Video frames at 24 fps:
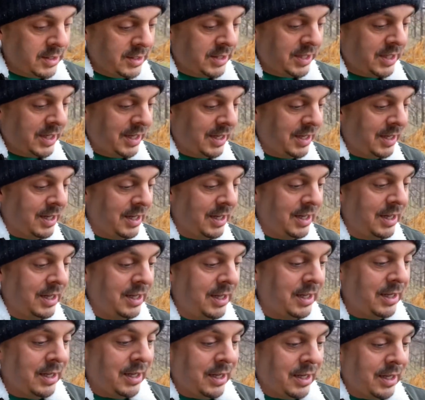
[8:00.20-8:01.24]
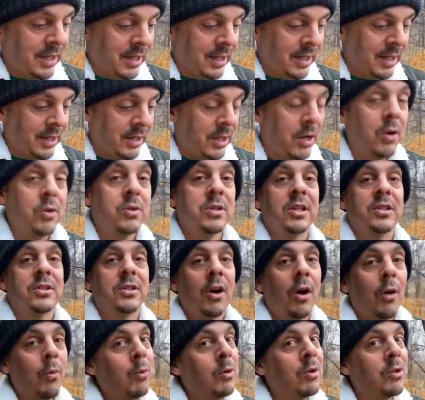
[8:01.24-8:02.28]
he uh, knows it's
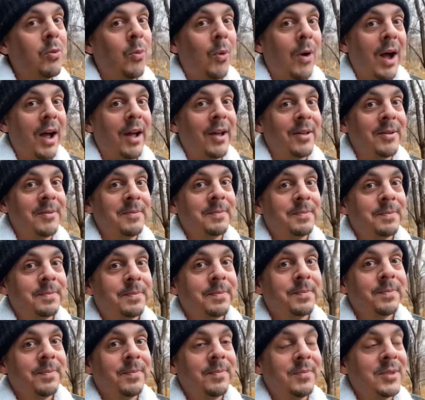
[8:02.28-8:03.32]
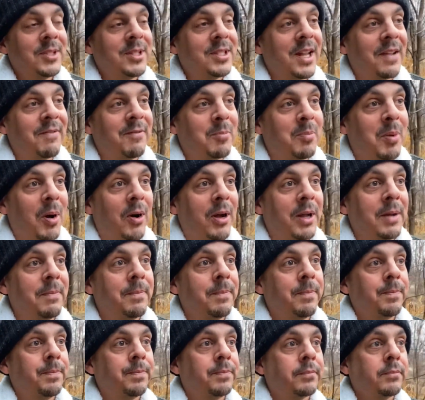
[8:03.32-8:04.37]
all worthwhile. It's David Bowie.
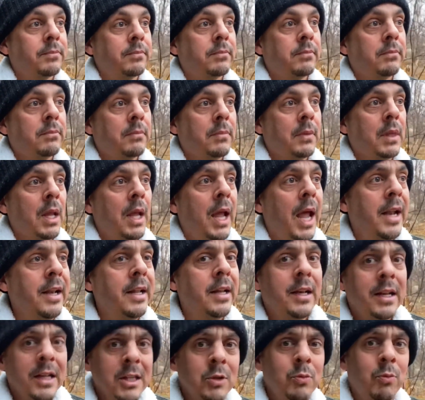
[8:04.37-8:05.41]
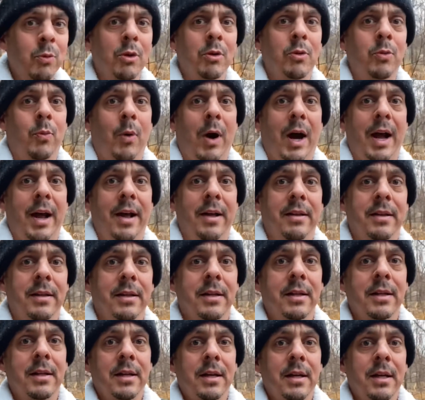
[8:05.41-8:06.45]
And it is worthwhile.
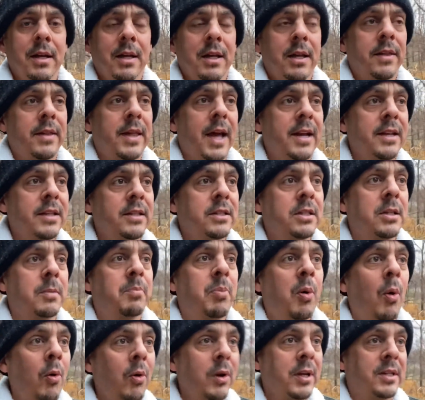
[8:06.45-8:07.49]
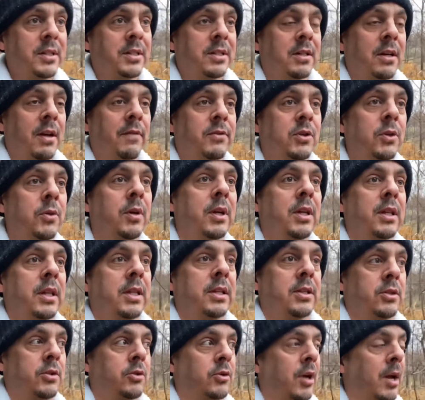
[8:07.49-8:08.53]
That is the point of doing
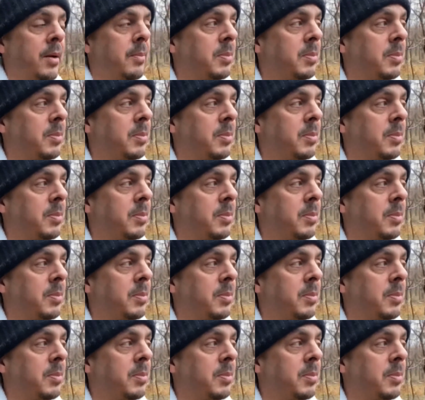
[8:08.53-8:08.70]
this trip.